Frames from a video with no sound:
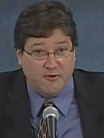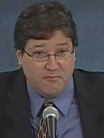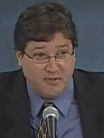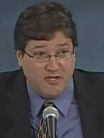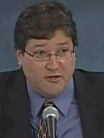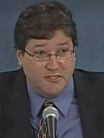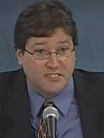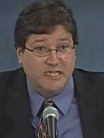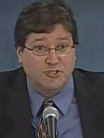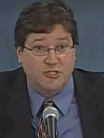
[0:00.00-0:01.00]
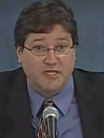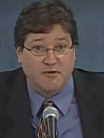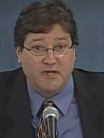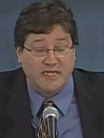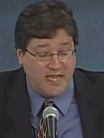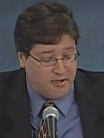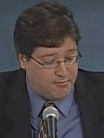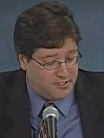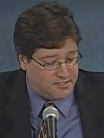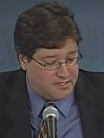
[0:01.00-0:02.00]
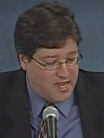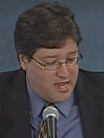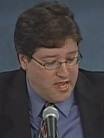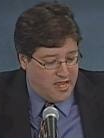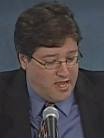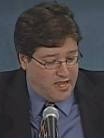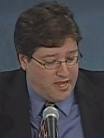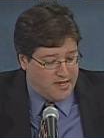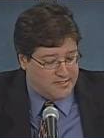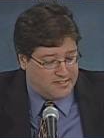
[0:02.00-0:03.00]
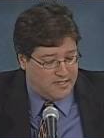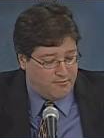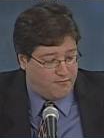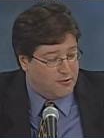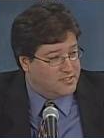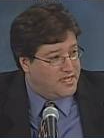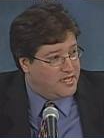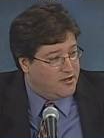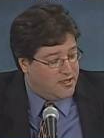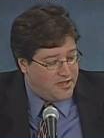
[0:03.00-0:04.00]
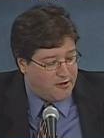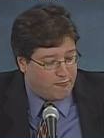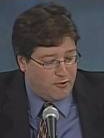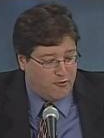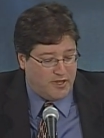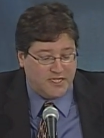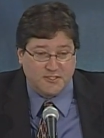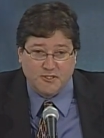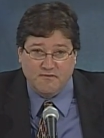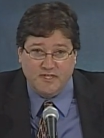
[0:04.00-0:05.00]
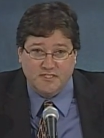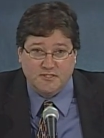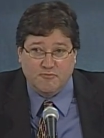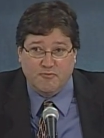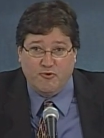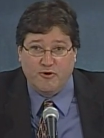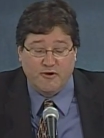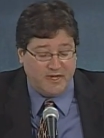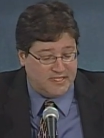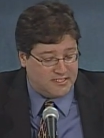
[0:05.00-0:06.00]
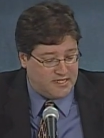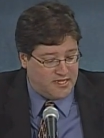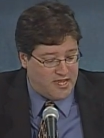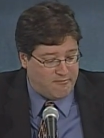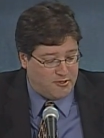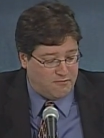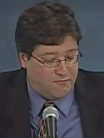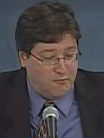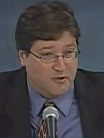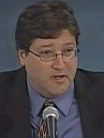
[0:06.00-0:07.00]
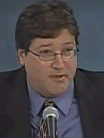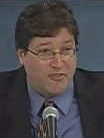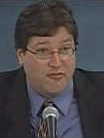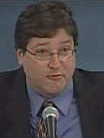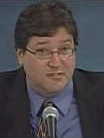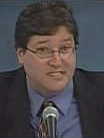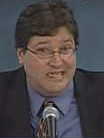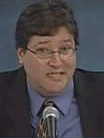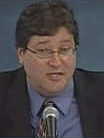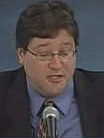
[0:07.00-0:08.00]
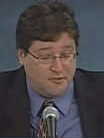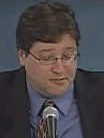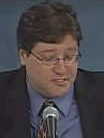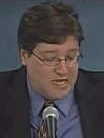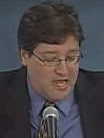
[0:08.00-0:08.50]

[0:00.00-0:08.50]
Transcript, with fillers: or NPR station here on campus. And uh, before taking on that role, I served as a reporter at the state capitol for about 13 years.